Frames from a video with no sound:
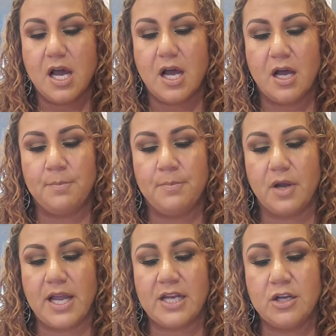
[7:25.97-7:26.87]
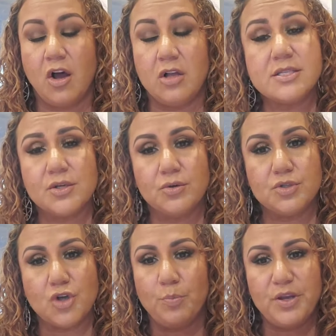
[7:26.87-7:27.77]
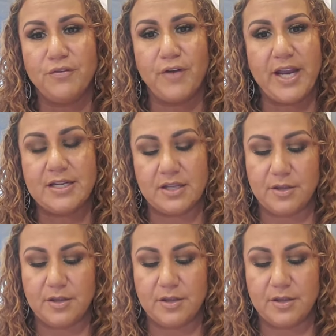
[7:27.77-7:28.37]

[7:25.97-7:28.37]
And also, don't be afraid.